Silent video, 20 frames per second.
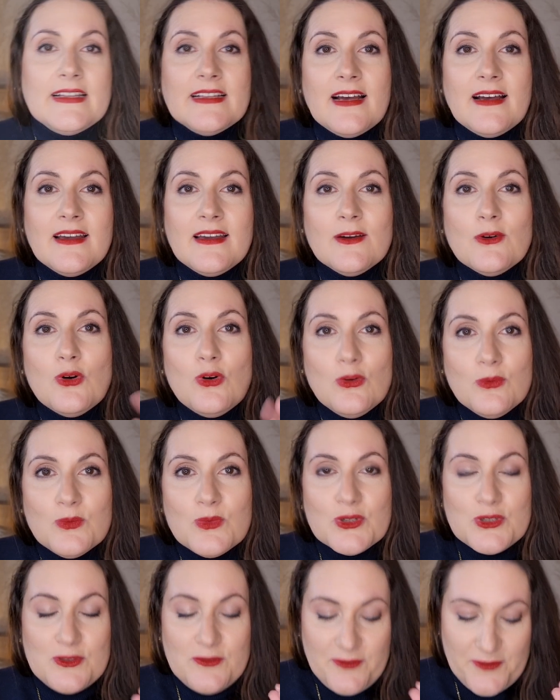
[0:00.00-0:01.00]
I
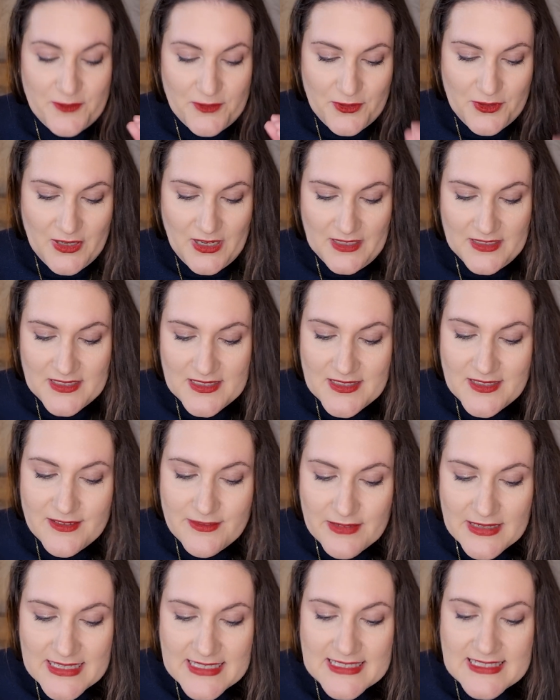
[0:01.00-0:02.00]
almost forgot,
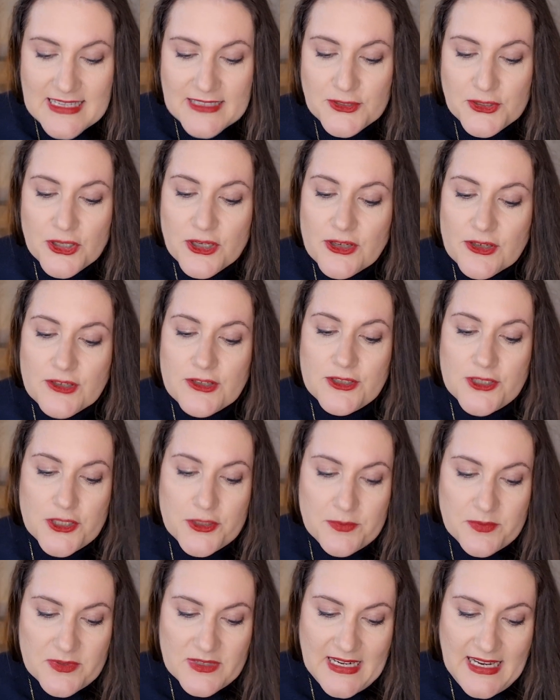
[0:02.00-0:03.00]
there is a
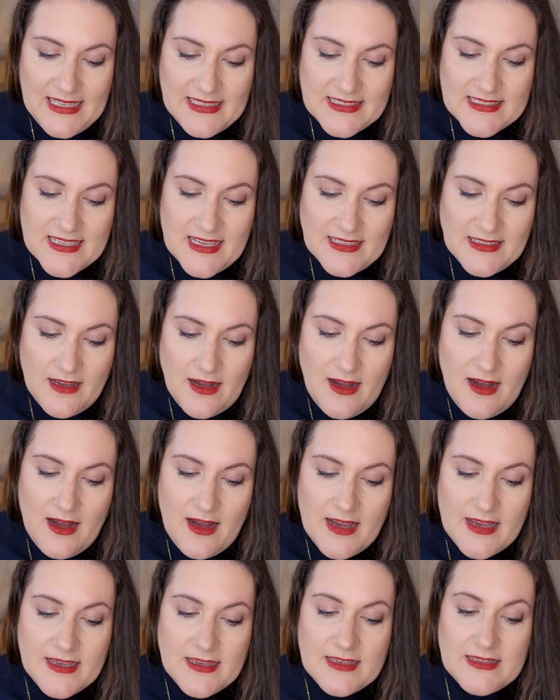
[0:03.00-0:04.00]
Turkish brand that
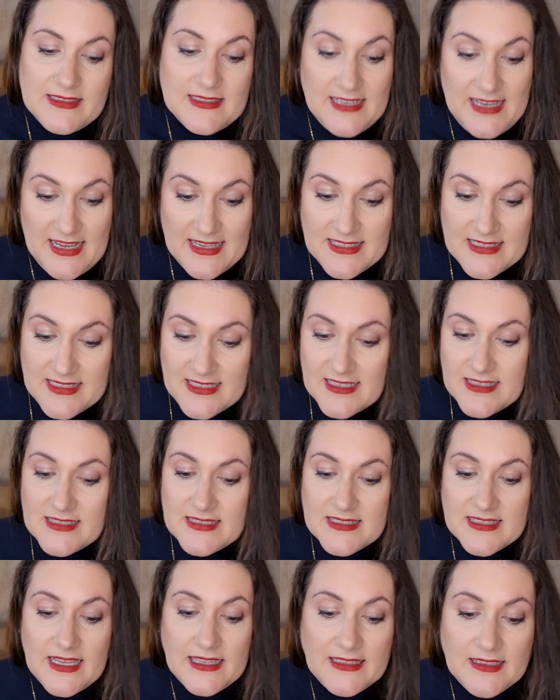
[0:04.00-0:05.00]
I tested
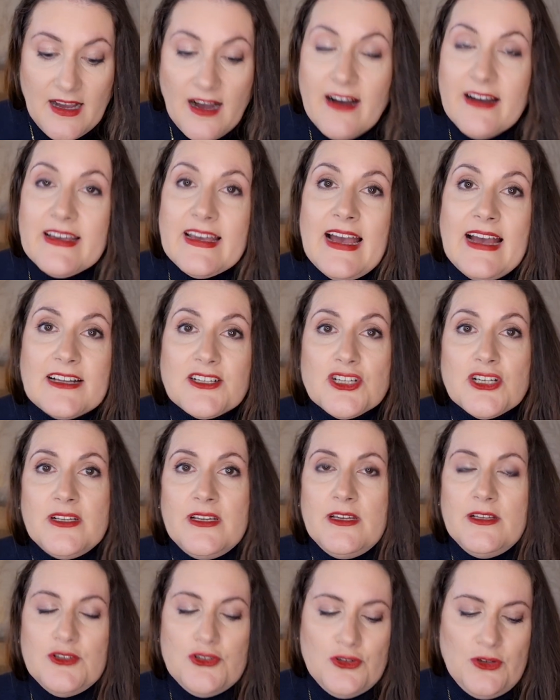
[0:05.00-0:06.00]
that I
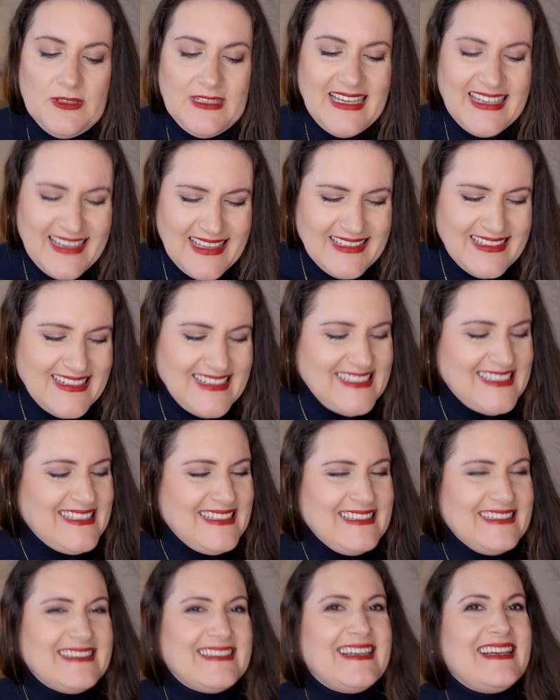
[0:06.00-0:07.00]
actually enjoyed. Again, I
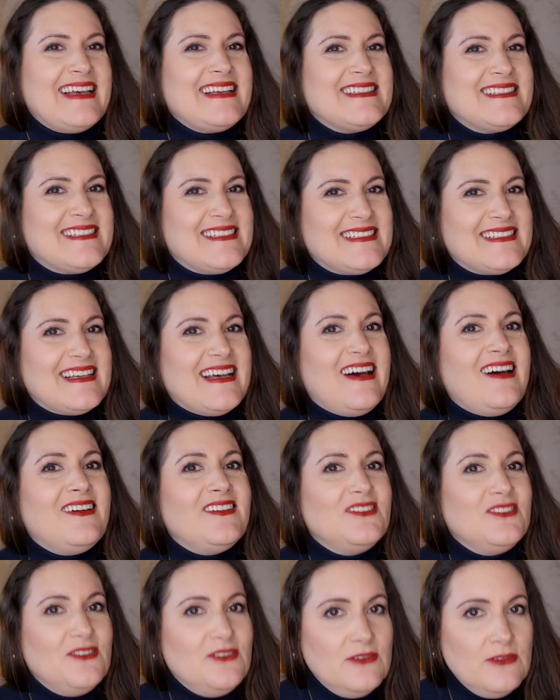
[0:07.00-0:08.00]
didn't test a
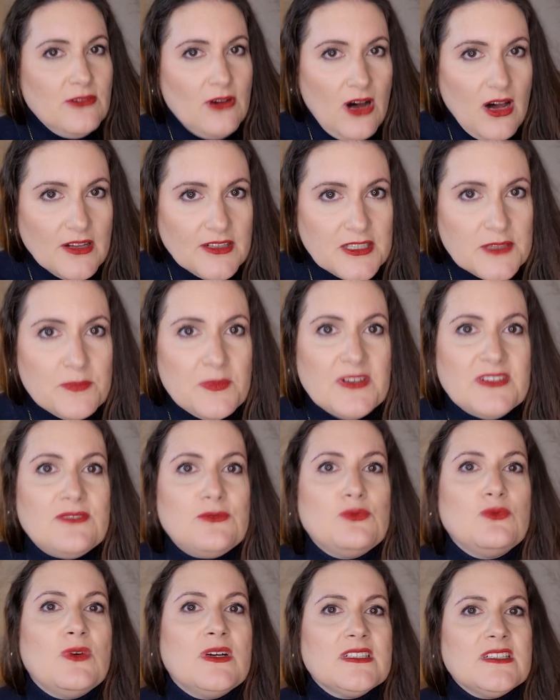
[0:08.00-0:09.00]
lot, but
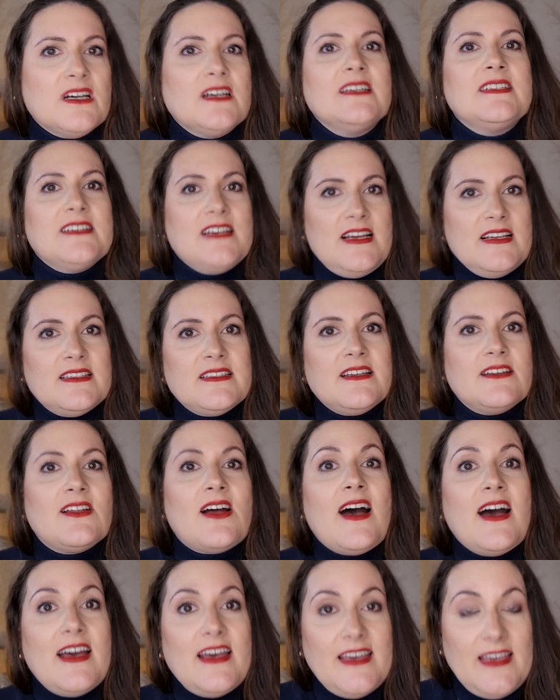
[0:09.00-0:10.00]
what I tested
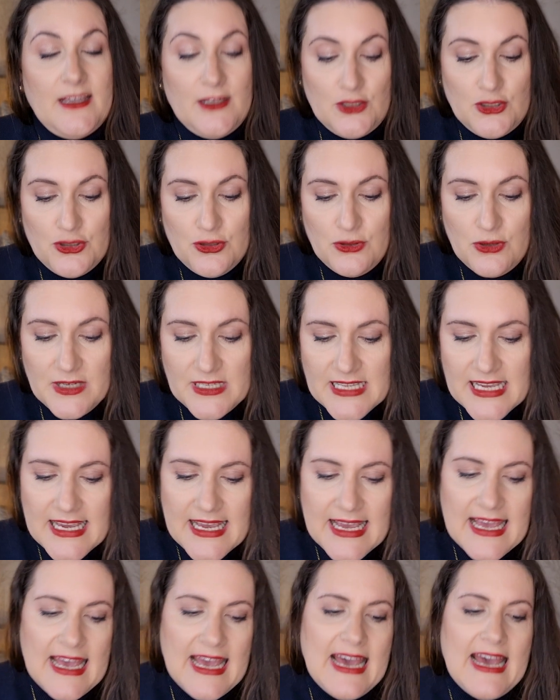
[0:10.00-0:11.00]
I enjoyed,
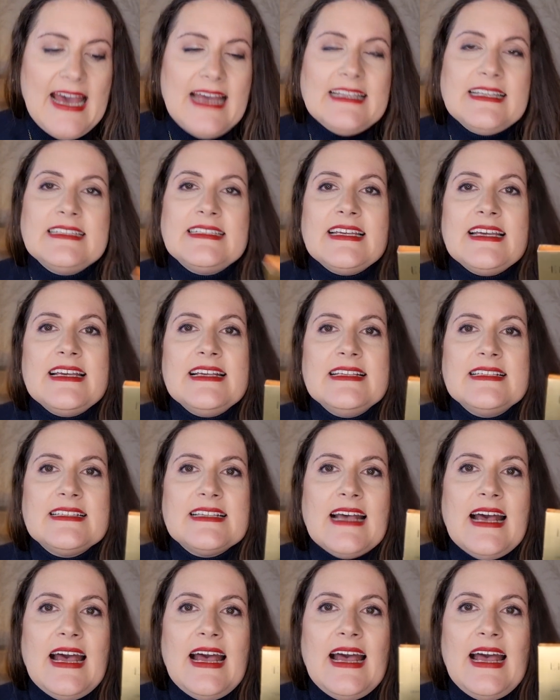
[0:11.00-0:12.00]
and it
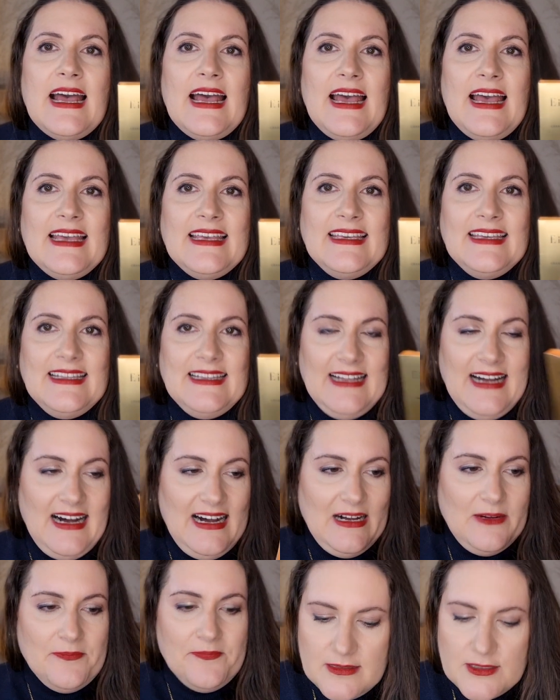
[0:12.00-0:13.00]
is Ayla.